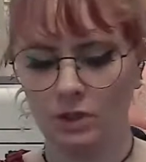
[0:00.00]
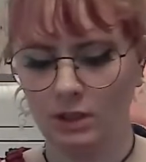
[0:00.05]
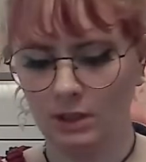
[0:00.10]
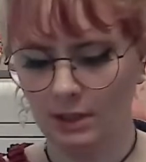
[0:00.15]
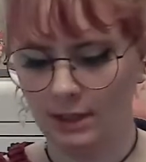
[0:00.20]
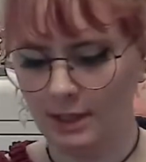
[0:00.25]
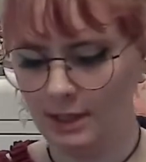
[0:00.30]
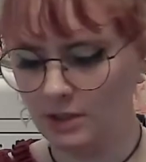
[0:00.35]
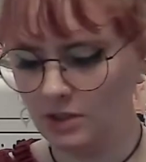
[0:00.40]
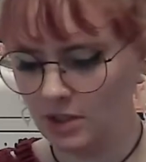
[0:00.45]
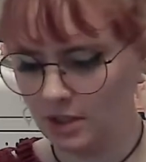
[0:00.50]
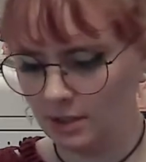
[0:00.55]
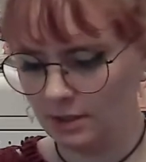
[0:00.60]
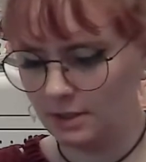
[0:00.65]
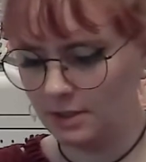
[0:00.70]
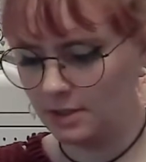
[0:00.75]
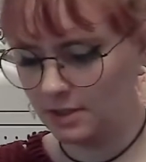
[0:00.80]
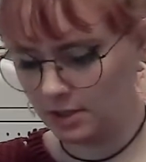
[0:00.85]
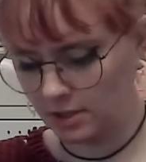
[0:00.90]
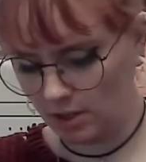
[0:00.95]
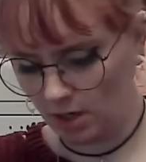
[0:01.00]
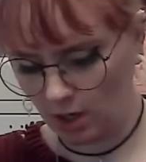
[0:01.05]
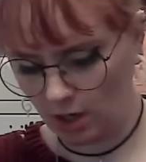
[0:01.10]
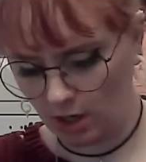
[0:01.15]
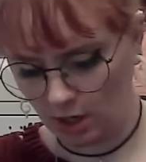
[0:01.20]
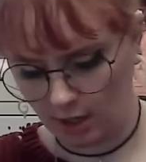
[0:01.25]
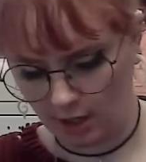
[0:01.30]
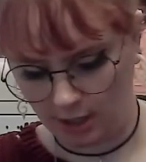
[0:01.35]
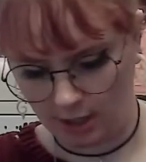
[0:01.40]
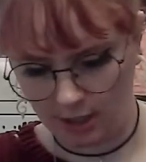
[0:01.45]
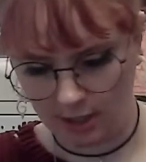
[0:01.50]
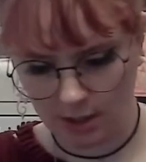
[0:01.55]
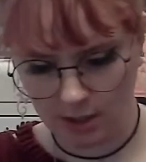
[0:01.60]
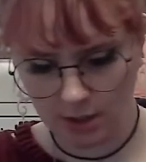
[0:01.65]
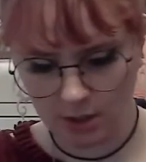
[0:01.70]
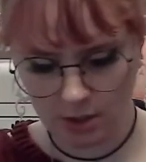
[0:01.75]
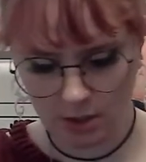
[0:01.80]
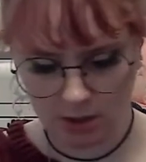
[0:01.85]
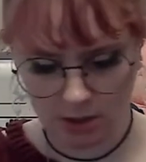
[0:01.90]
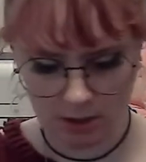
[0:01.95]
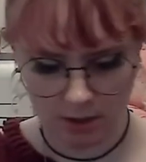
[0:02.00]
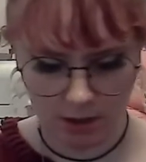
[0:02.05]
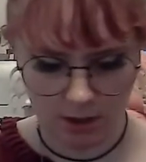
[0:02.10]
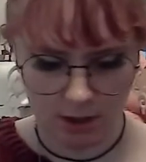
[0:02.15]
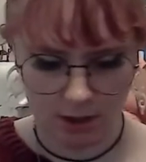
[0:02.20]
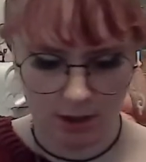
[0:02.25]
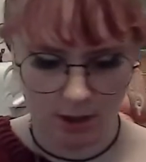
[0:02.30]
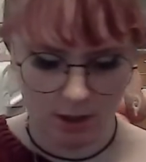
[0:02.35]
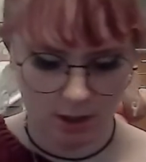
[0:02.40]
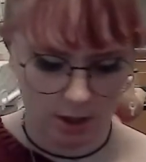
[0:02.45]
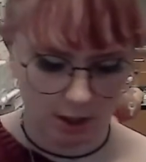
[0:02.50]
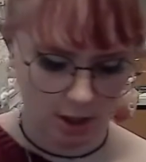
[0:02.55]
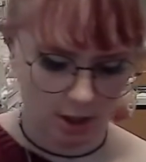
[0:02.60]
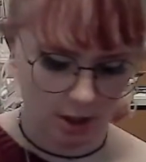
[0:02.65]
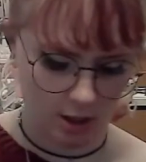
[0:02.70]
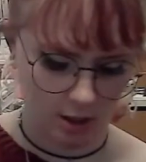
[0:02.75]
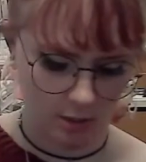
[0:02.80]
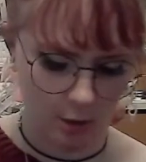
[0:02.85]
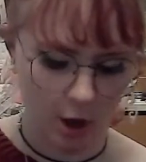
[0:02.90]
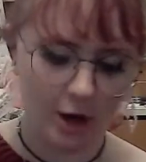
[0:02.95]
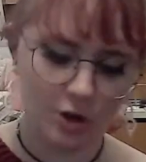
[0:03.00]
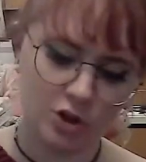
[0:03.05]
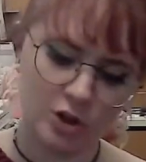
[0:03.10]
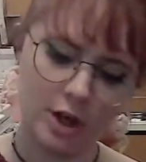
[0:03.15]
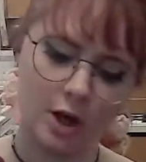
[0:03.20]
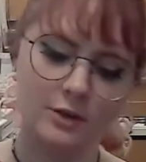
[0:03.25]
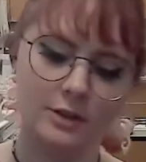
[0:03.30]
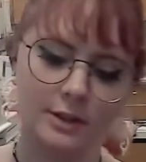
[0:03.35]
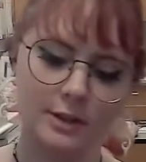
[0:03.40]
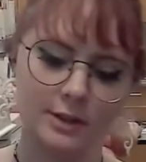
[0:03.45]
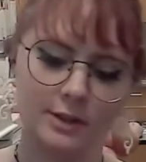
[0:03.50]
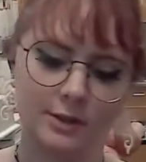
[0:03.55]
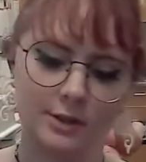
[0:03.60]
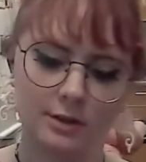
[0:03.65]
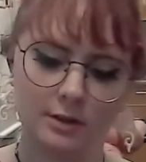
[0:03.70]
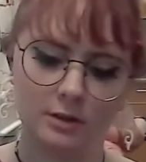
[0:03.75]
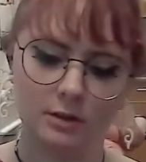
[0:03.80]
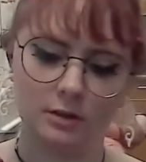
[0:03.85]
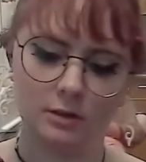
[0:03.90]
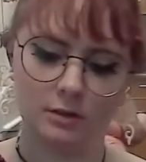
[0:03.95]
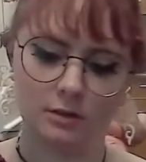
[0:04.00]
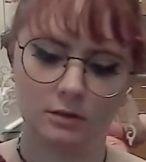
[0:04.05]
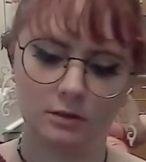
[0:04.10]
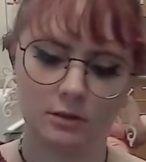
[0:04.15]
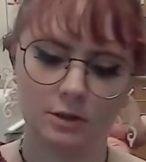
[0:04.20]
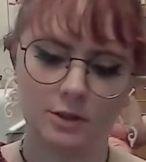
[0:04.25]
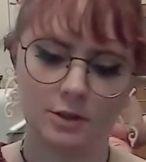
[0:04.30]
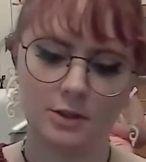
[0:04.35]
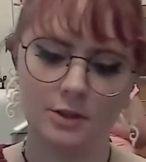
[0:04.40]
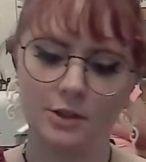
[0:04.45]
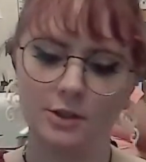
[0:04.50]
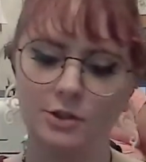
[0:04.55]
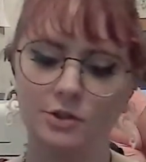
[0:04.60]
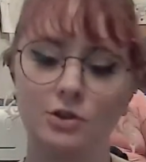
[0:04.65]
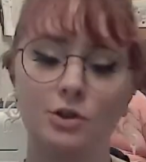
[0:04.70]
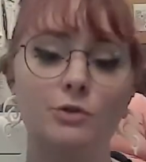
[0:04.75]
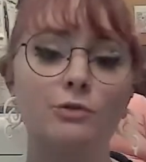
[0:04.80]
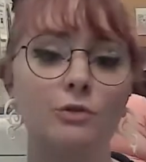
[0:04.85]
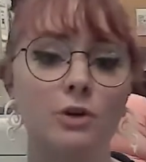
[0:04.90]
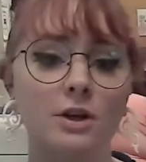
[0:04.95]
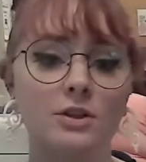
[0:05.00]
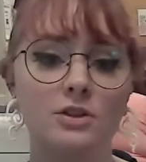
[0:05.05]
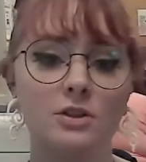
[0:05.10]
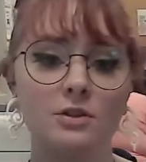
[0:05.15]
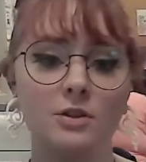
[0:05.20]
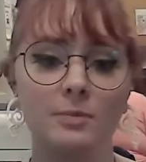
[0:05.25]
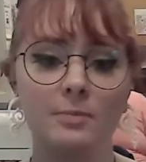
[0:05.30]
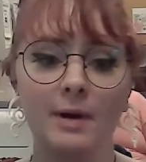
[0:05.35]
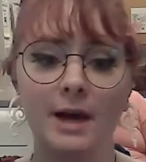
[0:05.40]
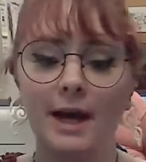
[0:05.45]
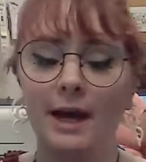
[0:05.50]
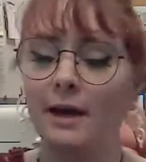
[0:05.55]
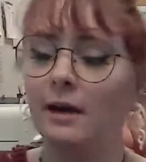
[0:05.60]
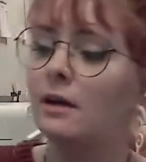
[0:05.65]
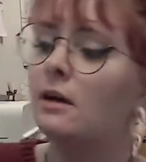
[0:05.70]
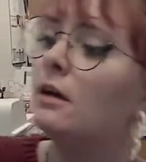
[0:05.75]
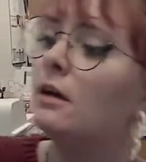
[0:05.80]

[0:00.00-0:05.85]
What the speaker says: And inside, actually on the front of the bag,